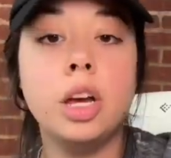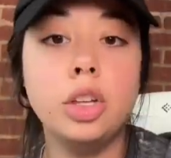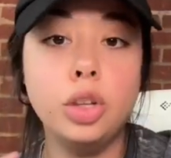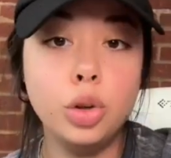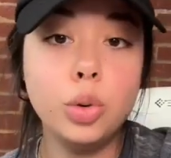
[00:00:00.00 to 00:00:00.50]

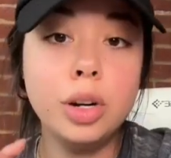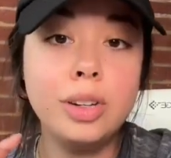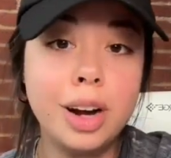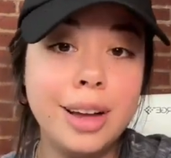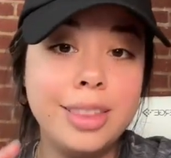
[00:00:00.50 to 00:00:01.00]
You are
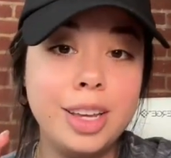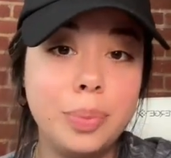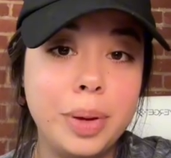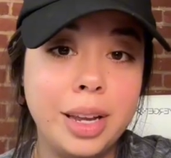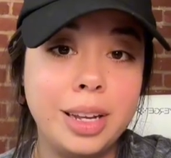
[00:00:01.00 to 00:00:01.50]
not the
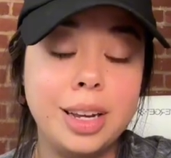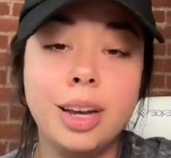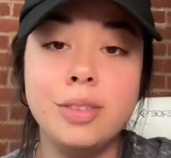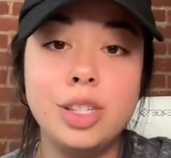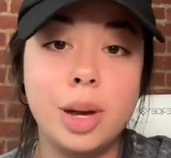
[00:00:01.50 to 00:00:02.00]
opinion
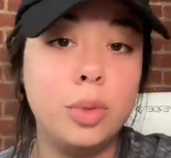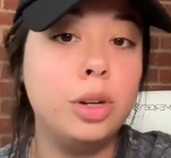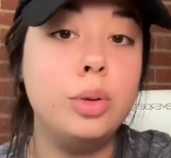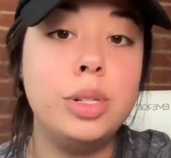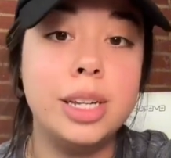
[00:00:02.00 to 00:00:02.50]
of someone
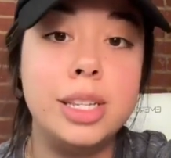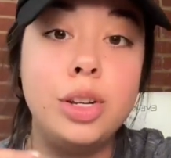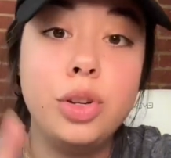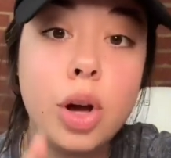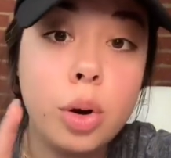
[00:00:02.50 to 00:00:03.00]
who
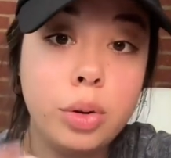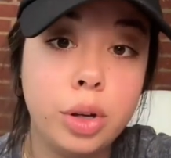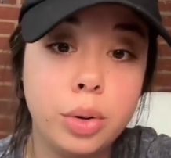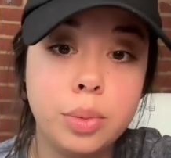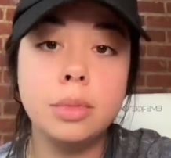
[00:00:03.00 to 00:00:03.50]
doesn't know
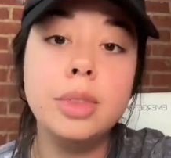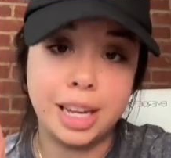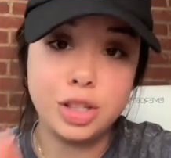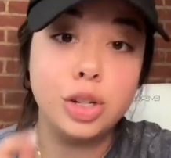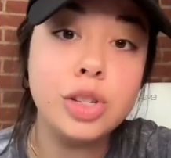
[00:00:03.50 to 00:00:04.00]
you.
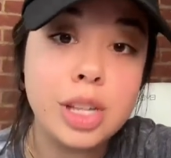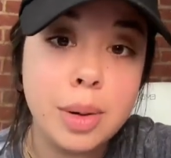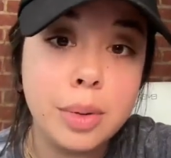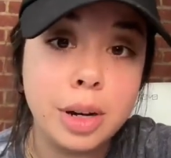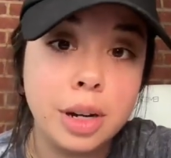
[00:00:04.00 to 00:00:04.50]
That's your
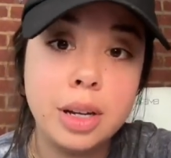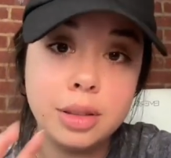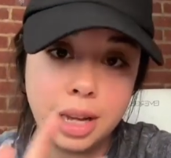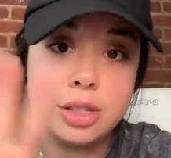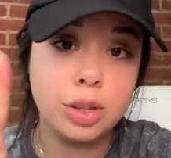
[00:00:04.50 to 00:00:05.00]
sub hook.
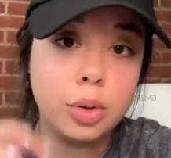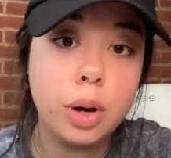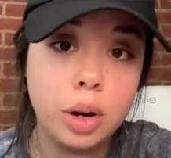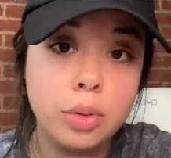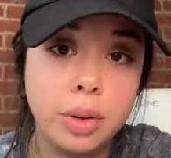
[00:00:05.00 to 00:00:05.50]
That's the
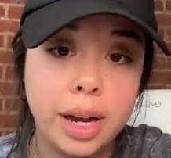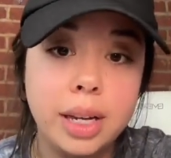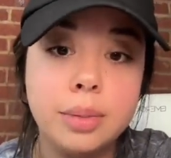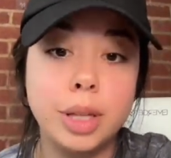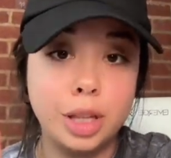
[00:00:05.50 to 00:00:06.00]
quote,
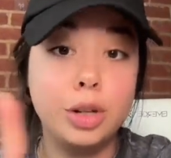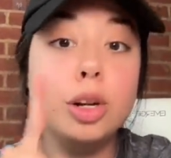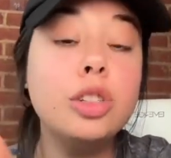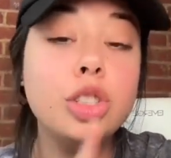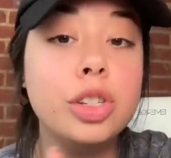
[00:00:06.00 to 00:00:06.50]
right? The
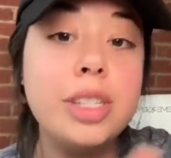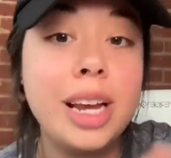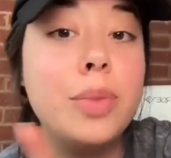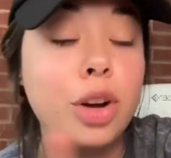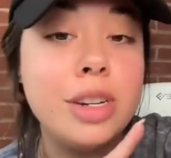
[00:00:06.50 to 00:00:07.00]
nurture
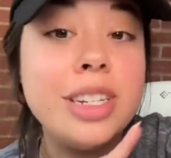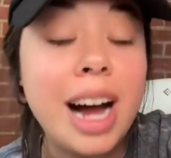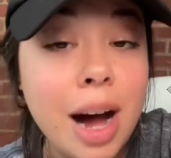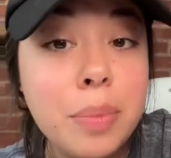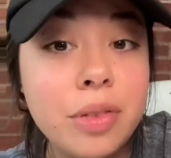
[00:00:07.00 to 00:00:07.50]
statement on
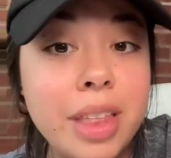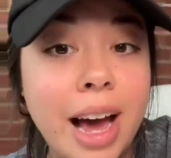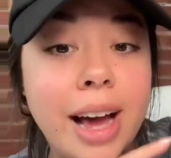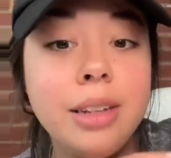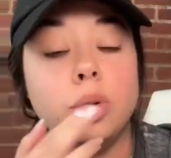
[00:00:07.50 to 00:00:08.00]
top of
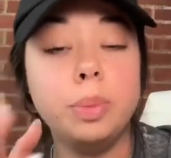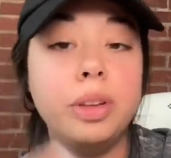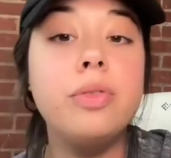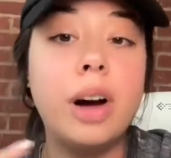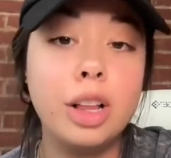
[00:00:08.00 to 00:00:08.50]
that would
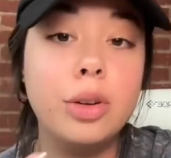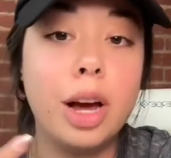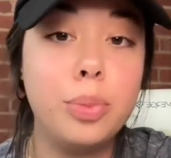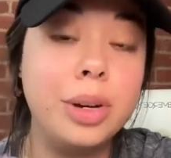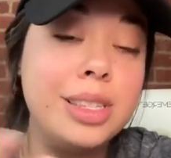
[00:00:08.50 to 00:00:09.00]
be followed
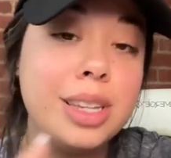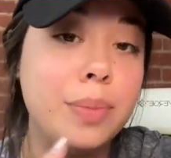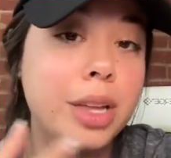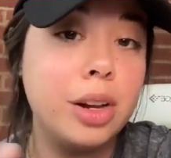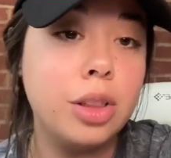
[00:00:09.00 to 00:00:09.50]
up with
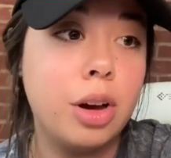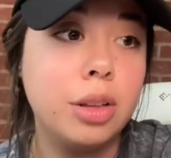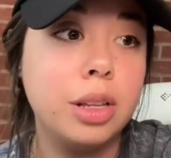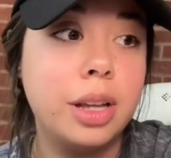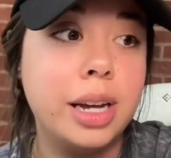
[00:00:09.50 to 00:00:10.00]
something along
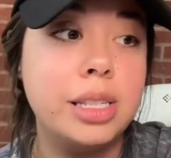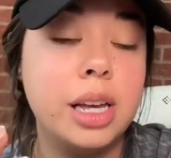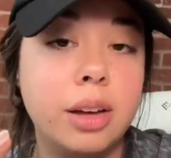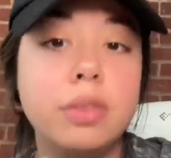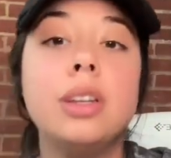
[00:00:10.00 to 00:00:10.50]
the lines
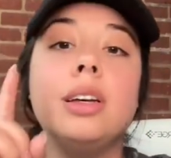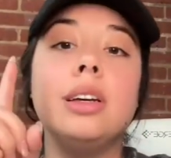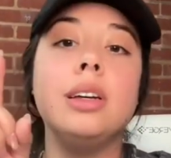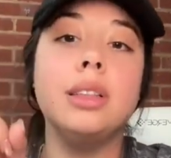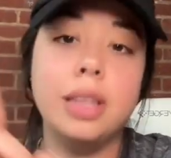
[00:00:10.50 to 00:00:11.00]
of,
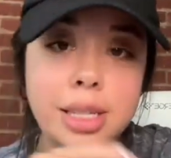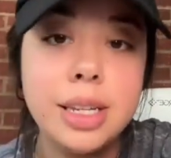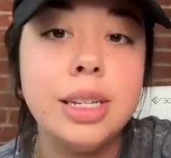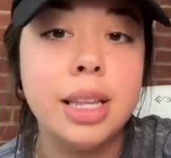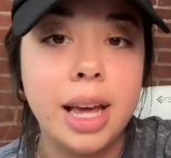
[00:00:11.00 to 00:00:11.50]

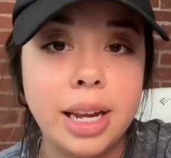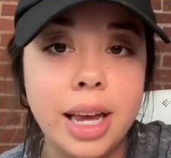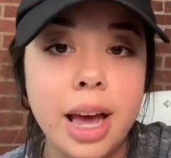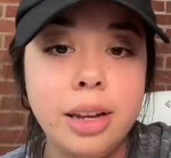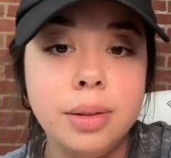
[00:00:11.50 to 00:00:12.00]
listen to that
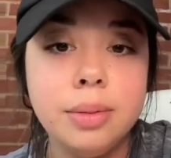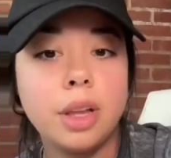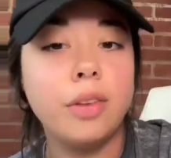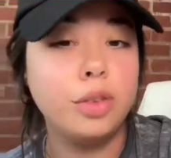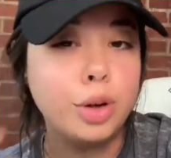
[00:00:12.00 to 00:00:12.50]
again.
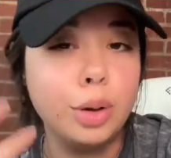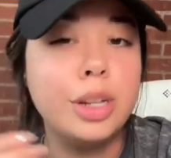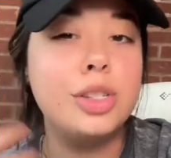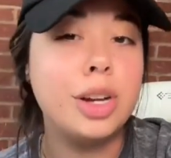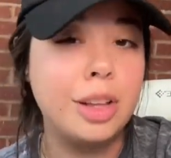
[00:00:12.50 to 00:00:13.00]
Have you
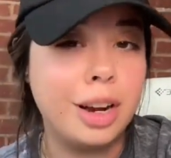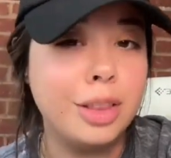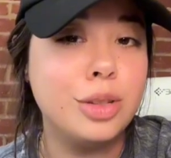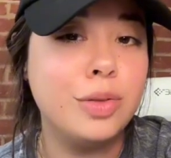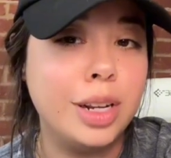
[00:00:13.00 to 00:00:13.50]
noticed a lot of
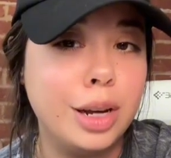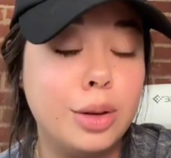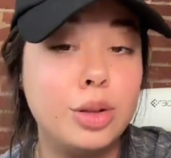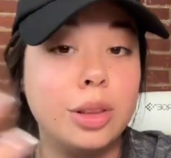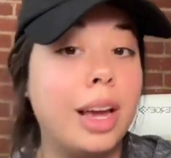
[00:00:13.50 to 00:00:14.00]
those
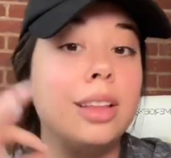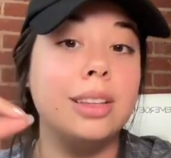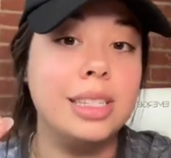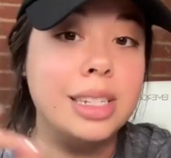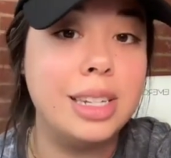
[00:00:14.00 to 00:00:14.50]
videos are like,
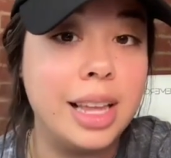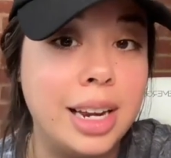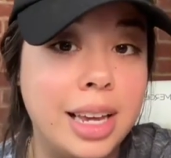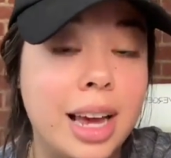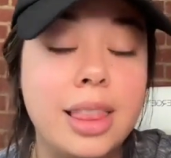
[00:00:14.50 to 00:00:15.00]
listen to that
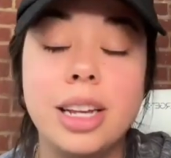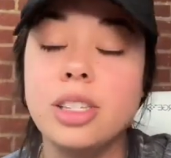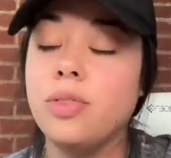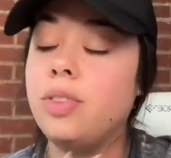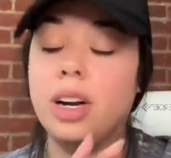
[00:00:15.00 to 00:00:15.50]
again? That
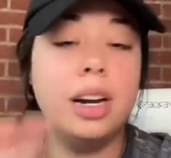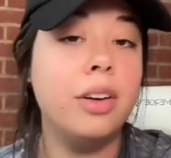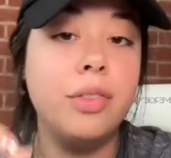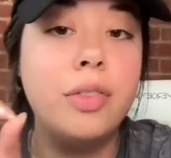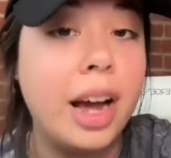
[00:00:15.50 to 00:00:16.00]
is a very
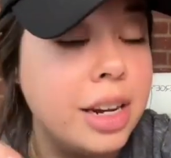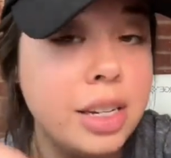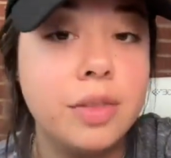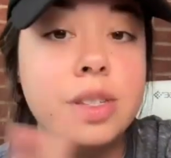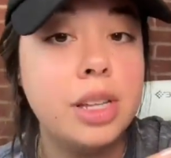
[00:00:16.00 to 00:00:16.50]

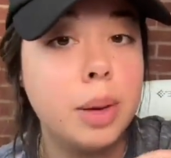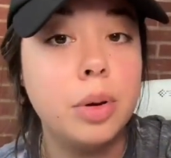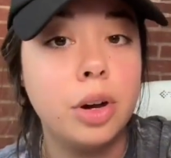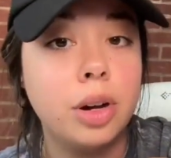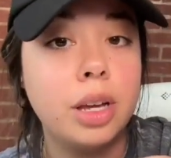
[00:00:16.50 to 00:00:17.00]
effective sub
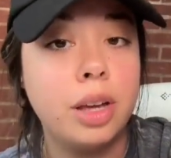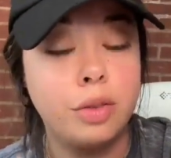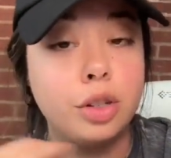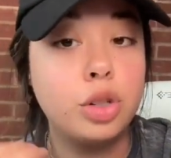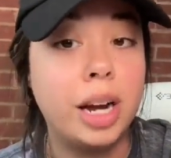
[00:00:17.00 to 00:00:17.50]
hook if
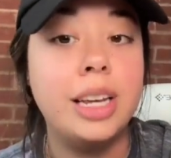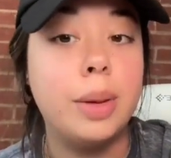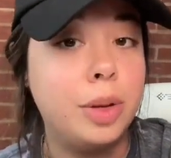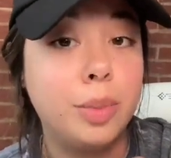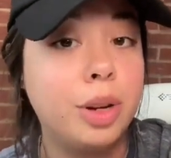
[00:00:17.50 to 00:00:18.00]
you're trying to
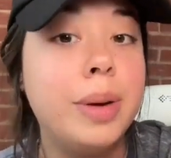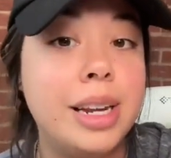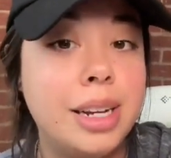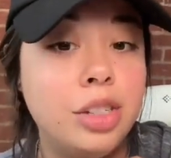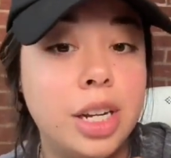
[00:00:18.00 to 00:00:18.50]
get people to pay
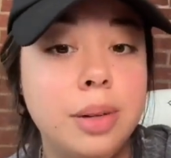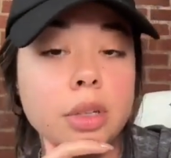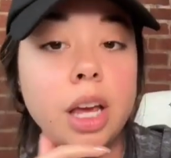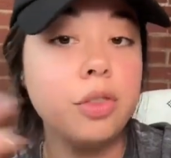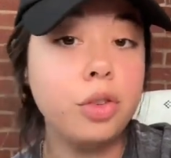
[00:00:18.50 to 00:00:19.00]
attention.
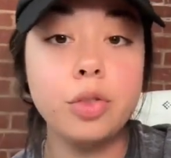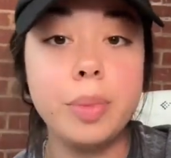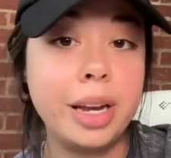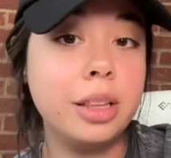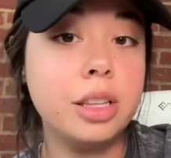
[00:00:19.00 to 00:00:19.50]
If you've
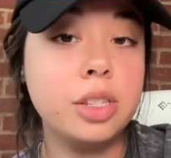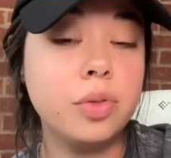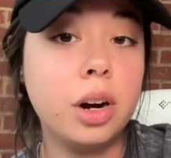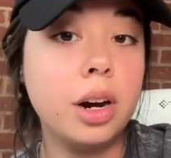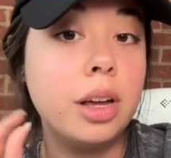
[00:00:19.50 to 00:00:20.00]
made it this
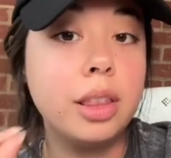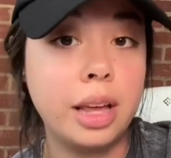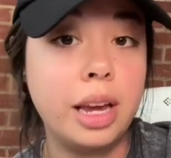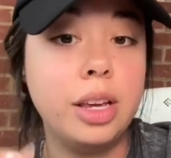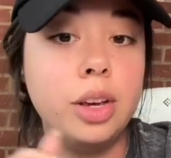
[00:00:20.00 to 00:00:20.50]
far,
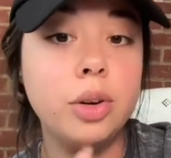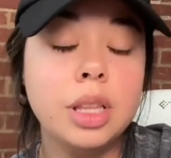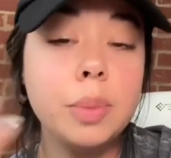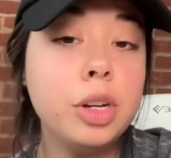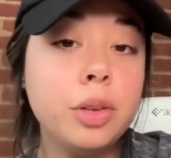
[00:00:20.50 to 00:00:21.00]
thank you.
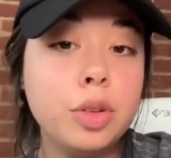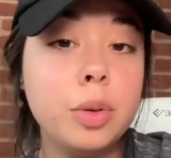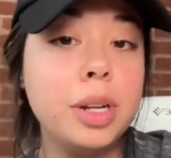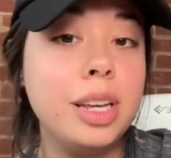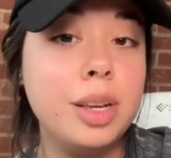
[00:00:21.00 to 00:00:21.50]
Let me know if you
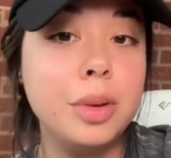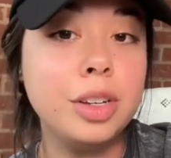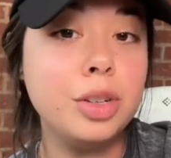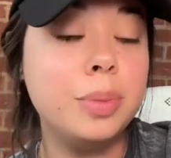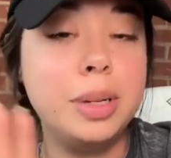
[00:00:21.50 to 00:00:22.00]
want me to email
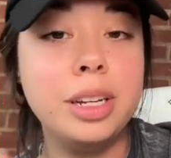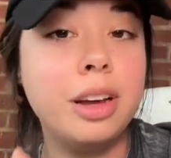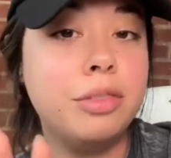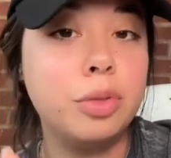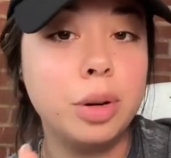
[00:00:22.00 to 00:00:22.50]
you a
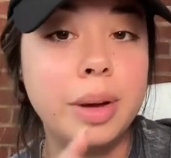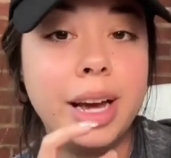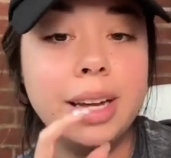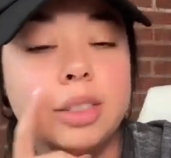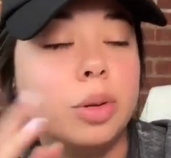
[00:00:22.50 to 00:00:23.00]
PDF format.